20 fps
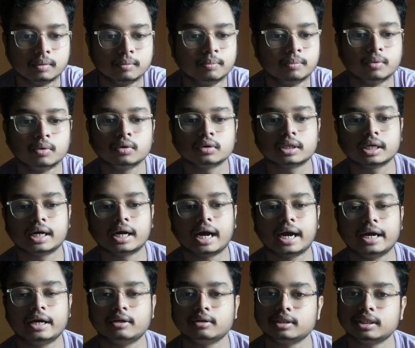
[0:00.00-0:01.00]
both are
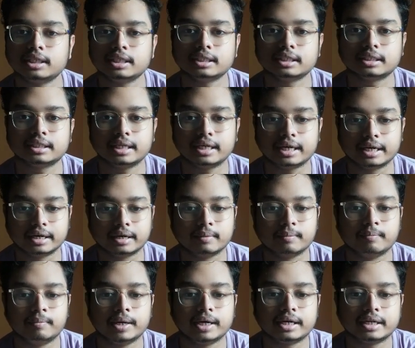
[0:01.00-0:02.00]
hydrogen is there,
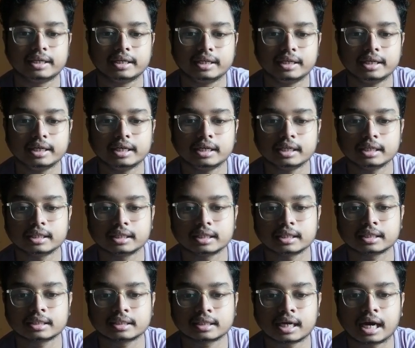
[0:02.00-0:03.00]
but here
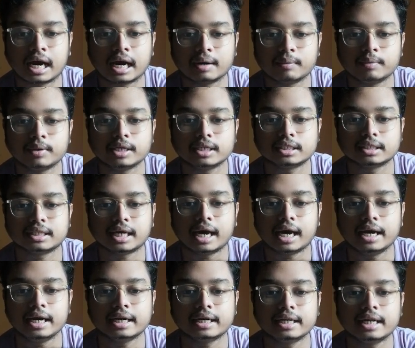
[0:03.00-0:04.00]
the carbon is
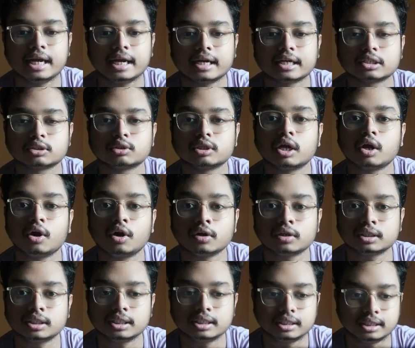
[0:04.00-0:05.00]
directly attached to the
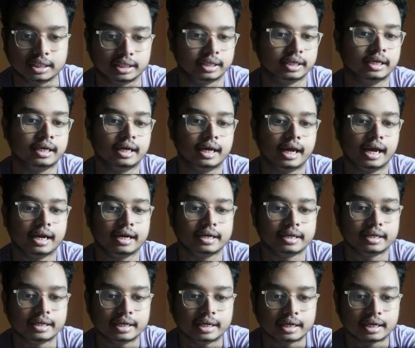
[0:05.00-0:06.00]
oxygen, and
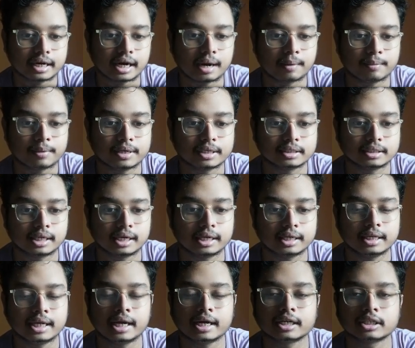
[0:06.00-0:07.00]
here carbon is
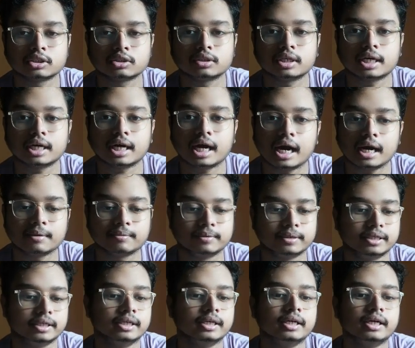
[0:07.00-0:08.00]
directly attached to the
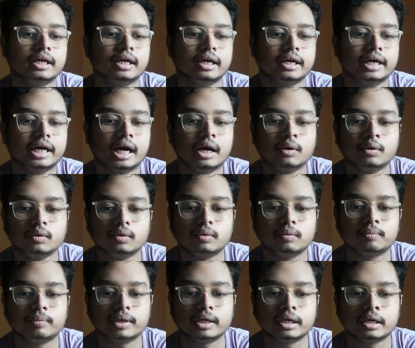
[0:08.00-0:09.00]
carbon. Now
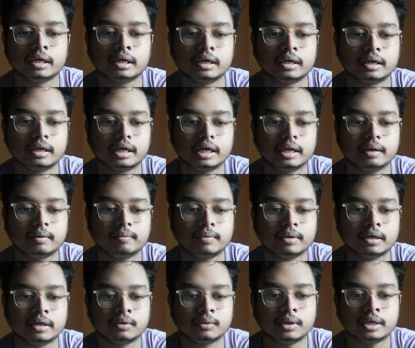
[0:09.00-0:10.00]
in
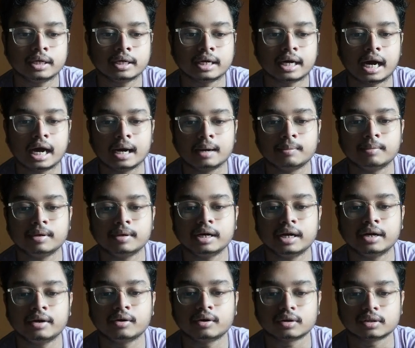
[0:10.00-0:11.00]
between carbon
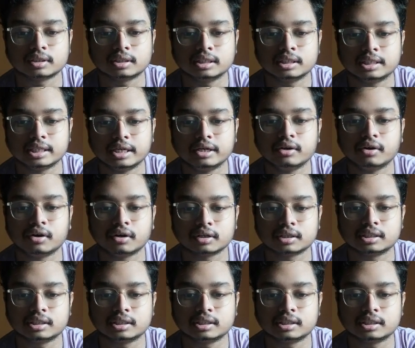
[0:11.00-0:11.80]
and oxygen